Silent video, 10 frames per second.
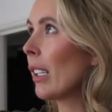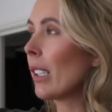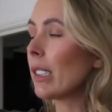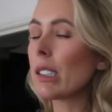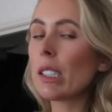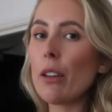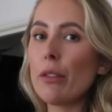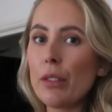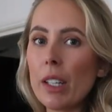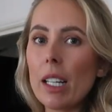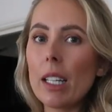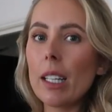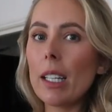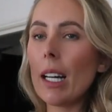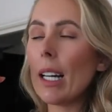it's
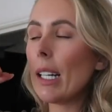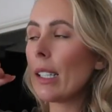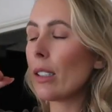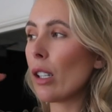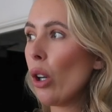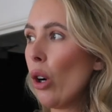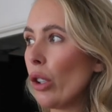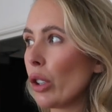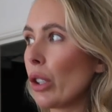fiddly and long,